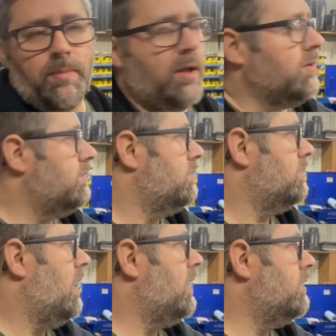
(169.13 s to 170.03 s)
belt
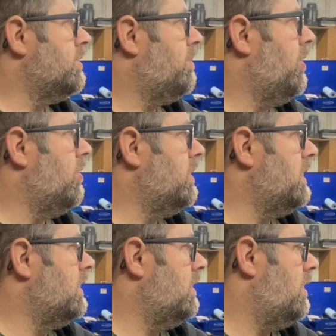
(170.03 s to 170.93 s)
idler
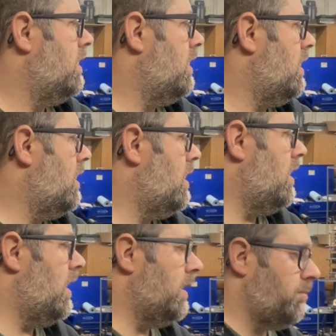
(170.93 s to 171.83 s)
pulley.
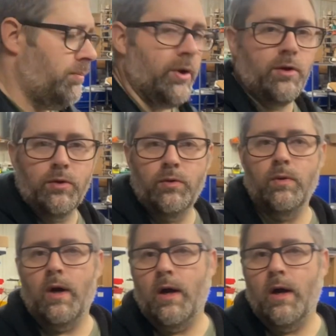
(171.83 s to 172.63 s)
I put a new